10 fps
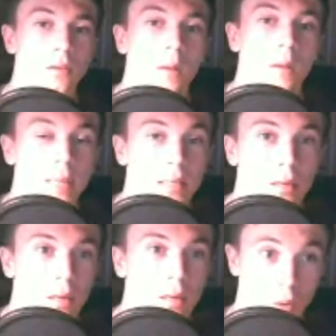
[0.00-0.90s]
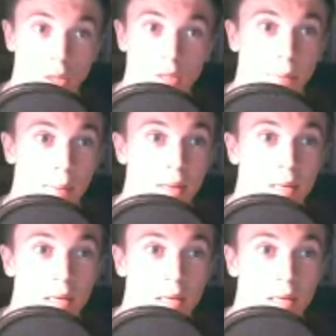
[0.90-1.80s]
I mean, trust me, man,
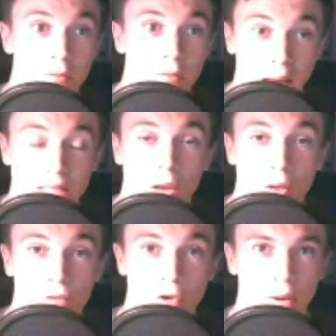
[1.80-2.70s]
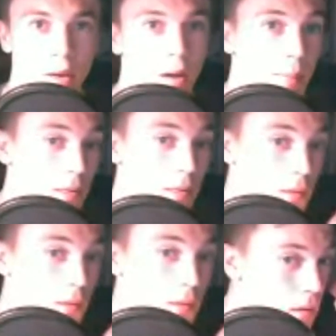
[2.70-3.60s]
it really has a lot to do it. I mean,
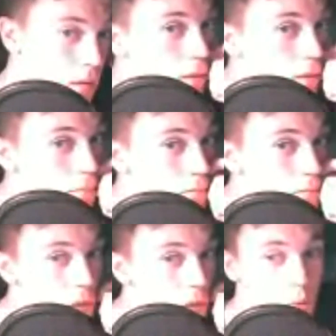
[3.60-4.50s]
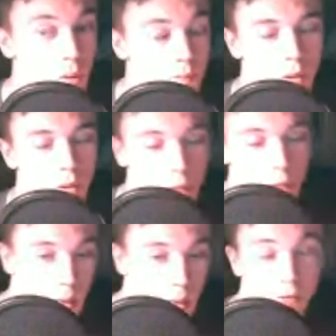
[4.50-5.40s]
there's one bloke
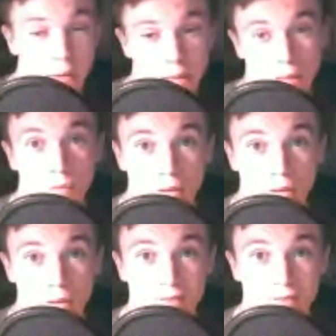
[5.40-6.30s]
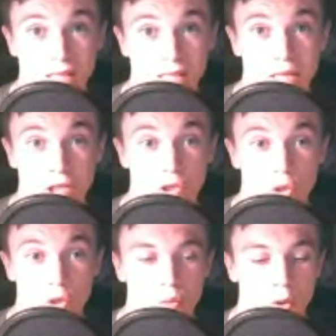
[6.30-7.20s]
at one of my wrestling teachers
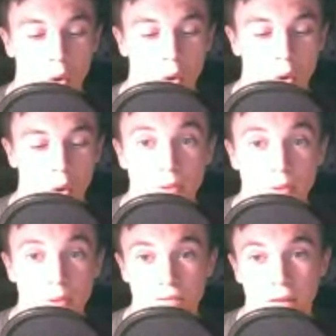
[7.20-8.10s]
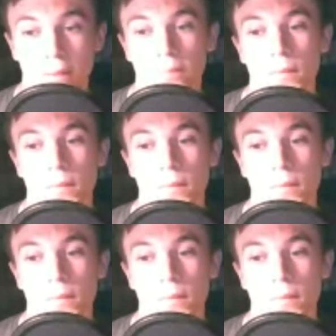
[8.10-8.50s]
who calls it pussy fit.